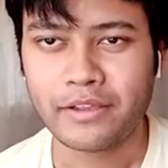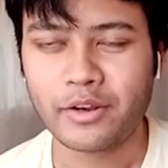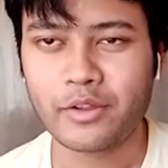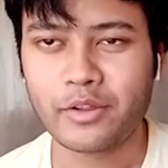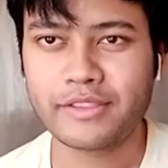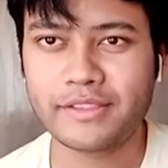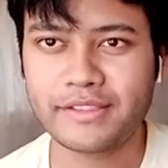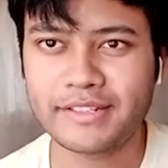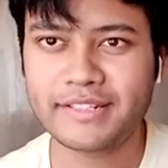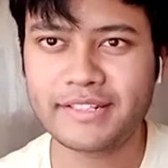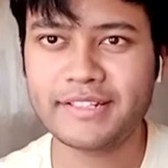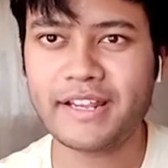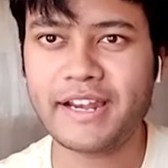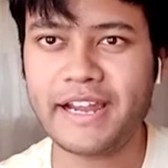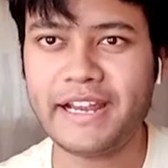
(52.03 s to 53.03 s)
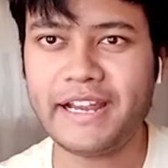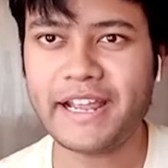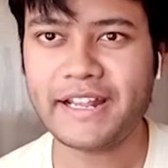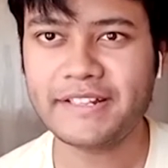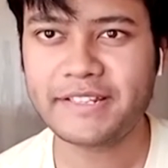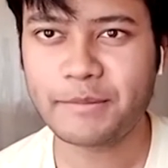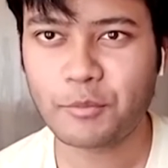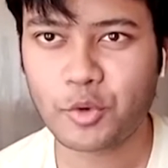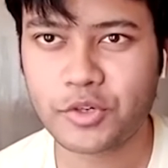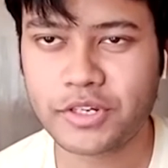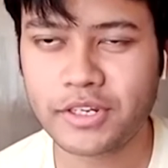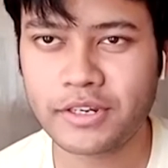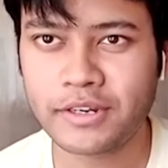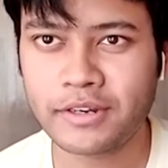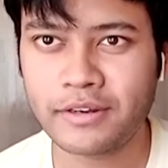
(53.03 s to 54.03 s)
You know, this is an intense
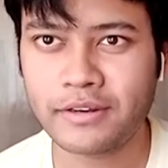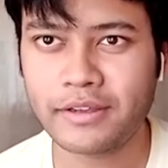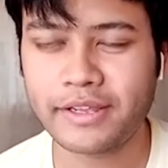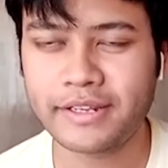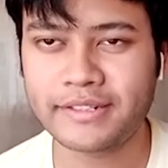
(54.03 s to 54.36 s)
emotion.